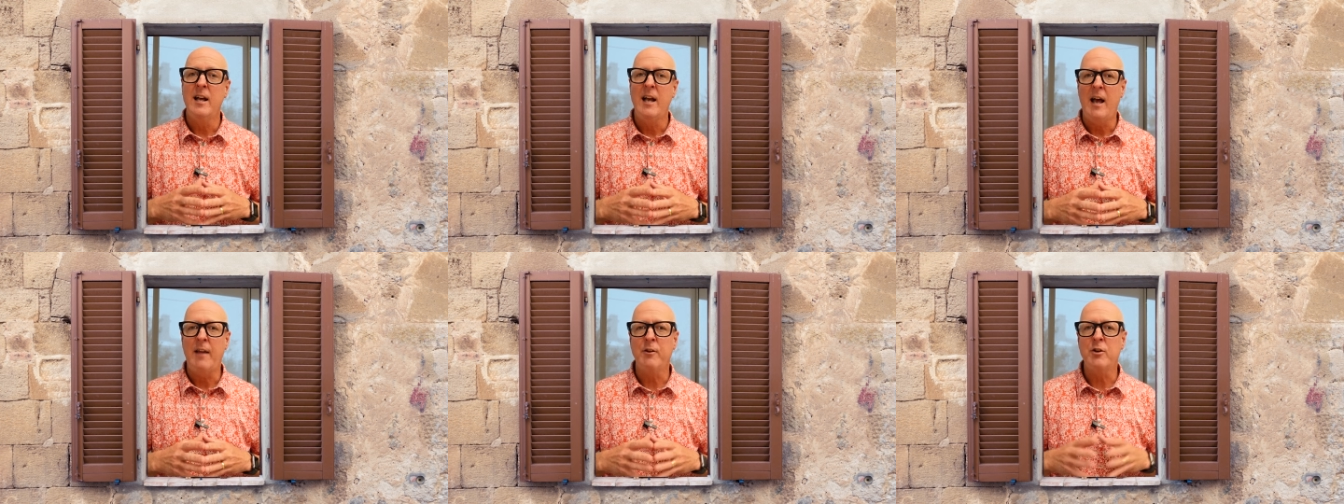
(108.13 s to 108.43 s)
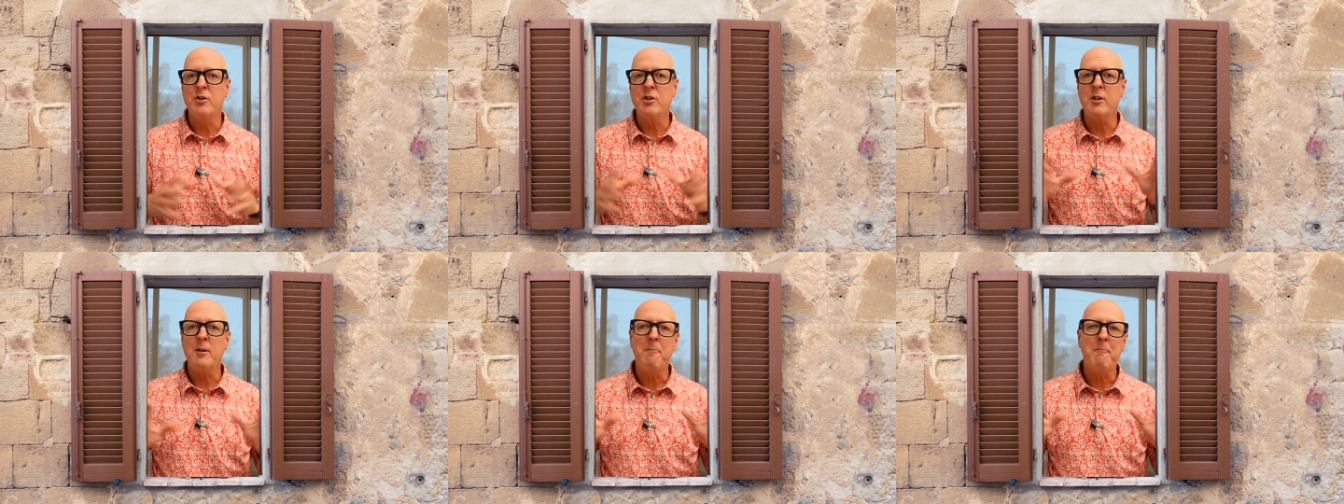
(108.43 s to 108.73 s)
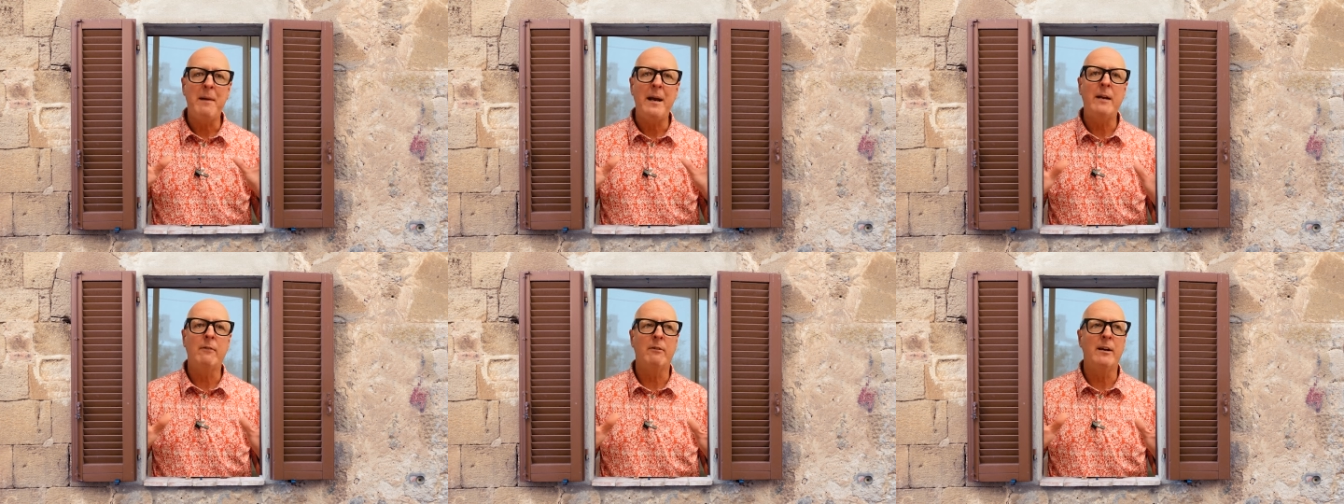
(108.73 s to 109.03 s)
And those are the
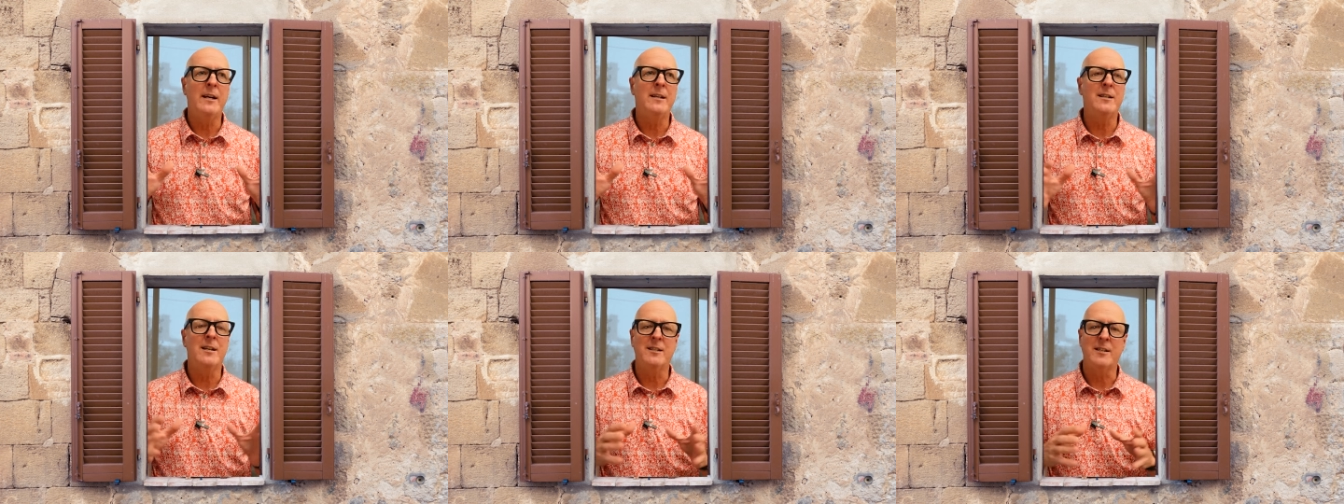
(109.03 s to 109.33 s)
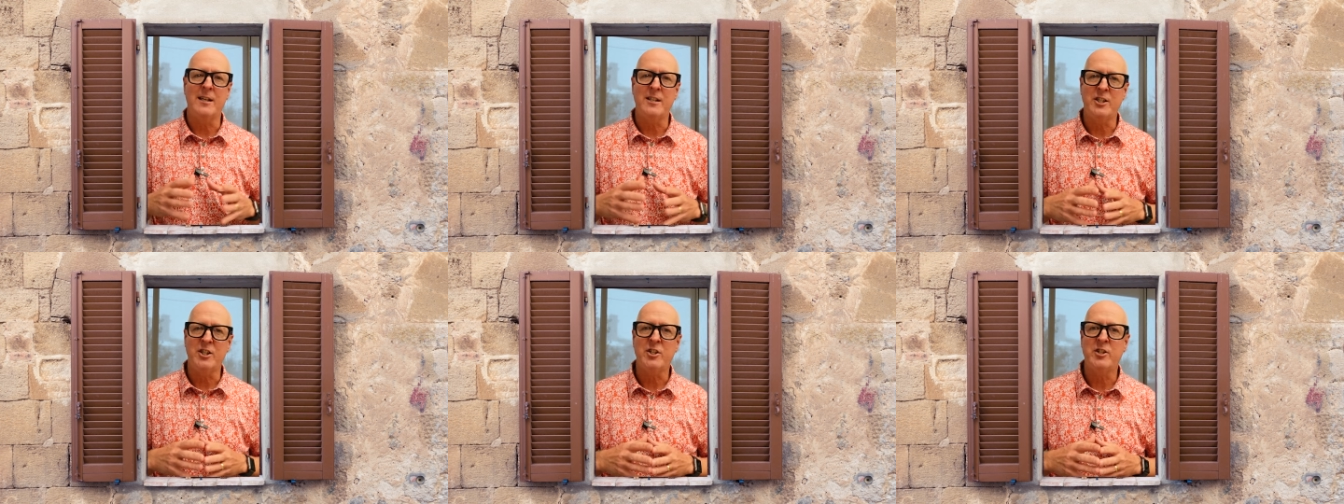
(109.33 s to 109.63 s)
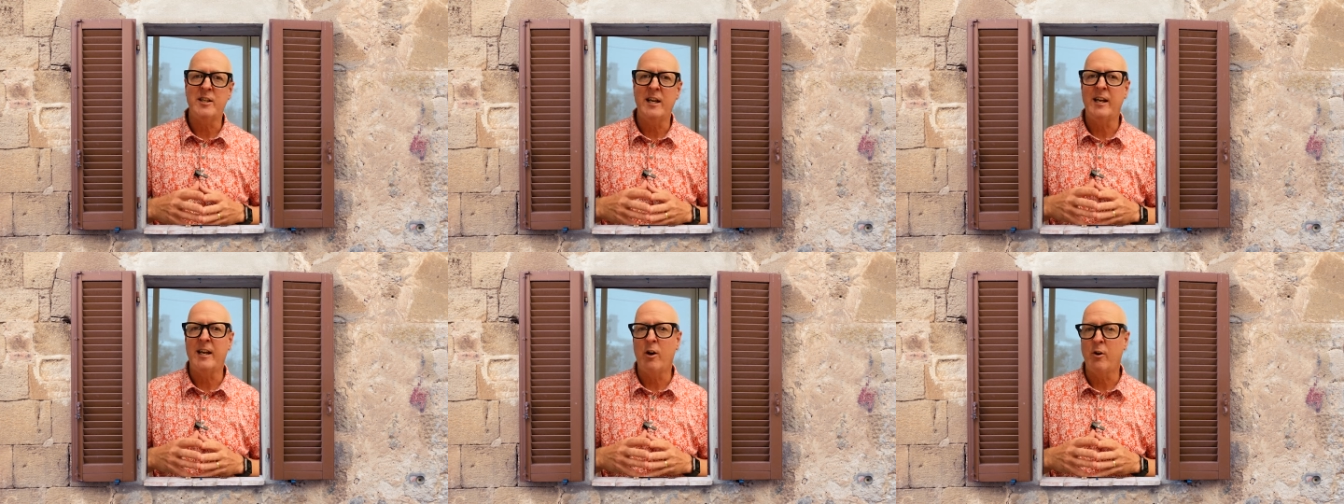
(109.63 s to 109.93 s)
main reasons. I just
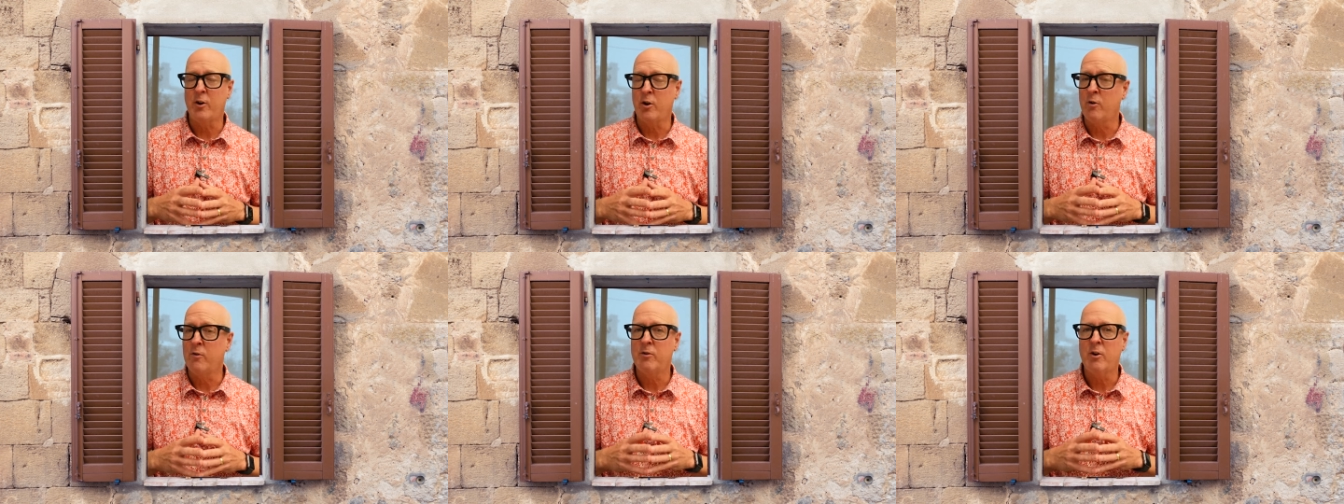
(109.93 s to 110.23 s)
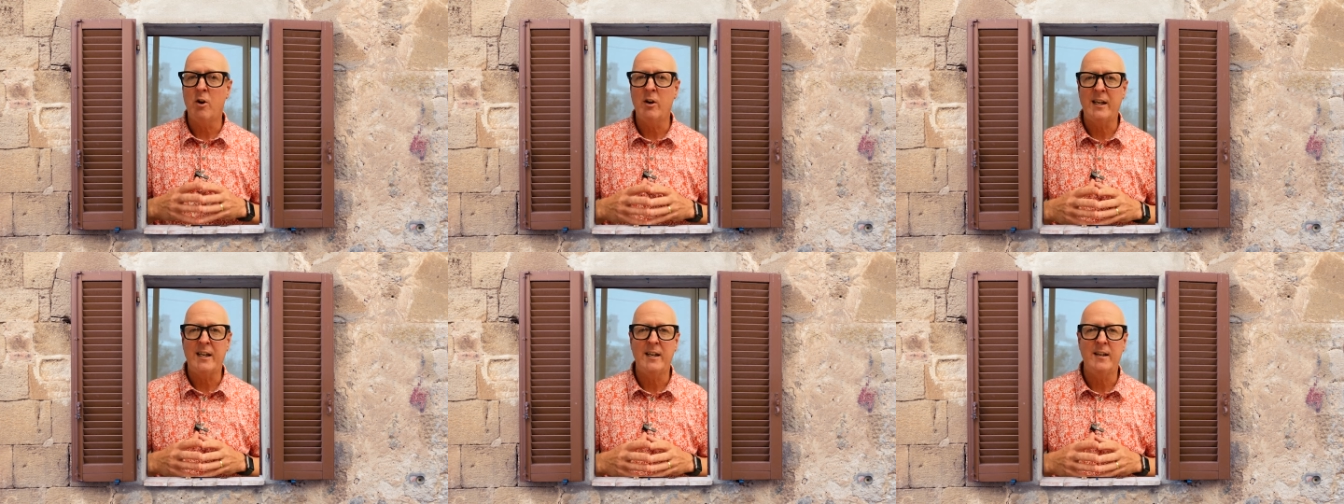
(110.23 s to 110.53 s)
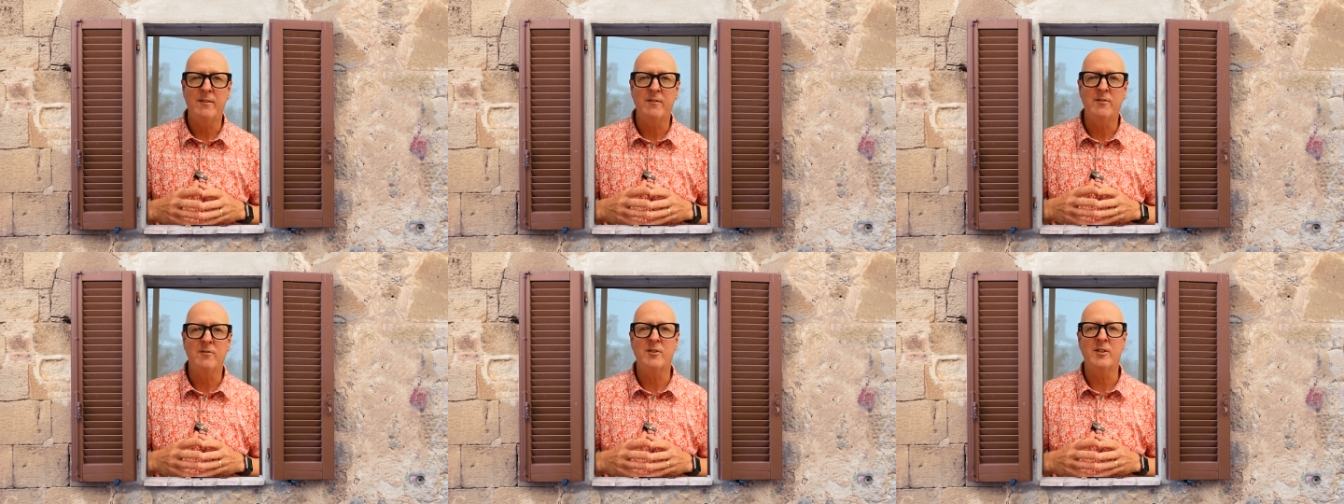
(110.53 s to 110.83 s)
think it overall
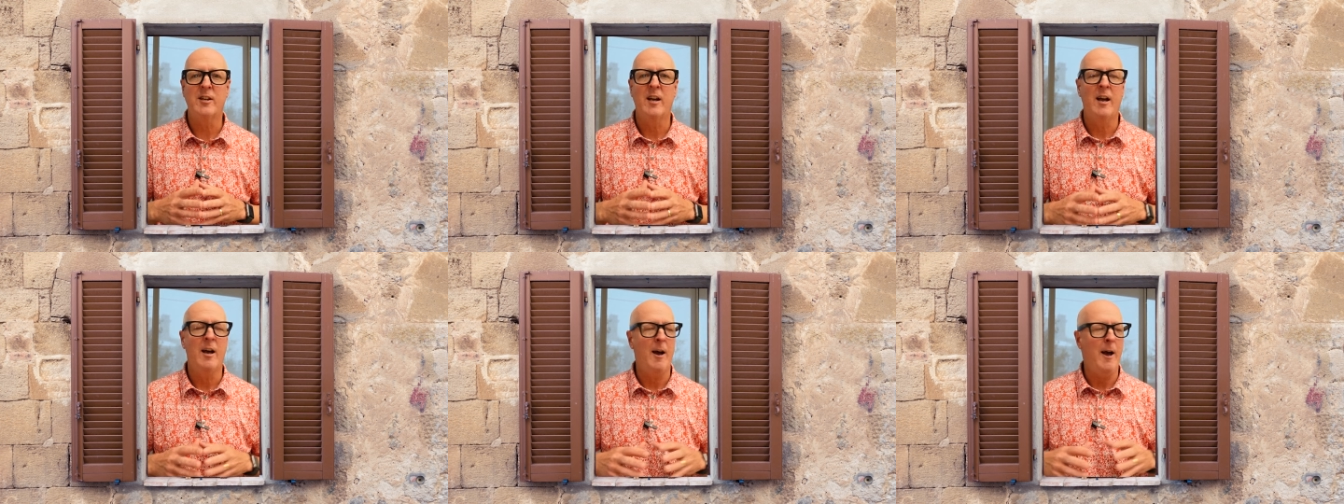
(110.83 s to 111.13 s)
gives